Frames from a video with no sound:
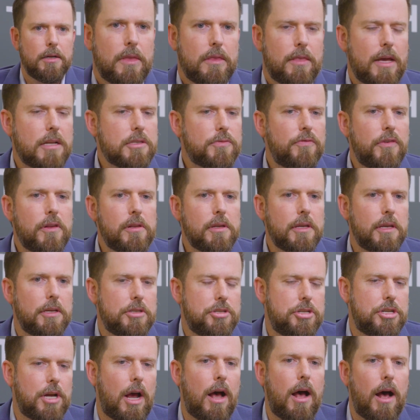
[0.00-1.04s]
That's filling a
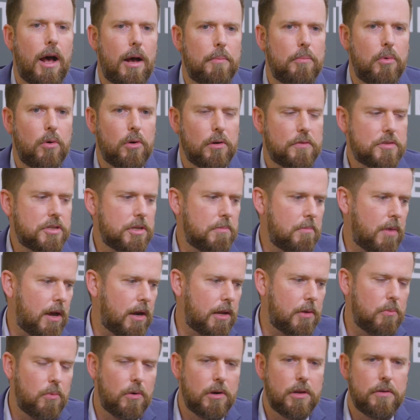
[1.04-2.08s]
job. Or if
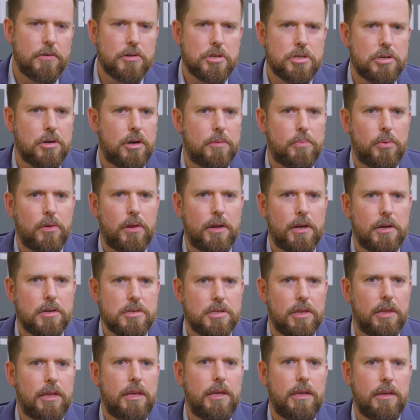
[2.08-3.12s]
one of your star
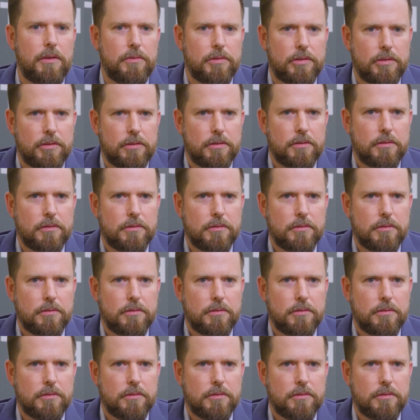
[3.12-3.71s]
players leaves,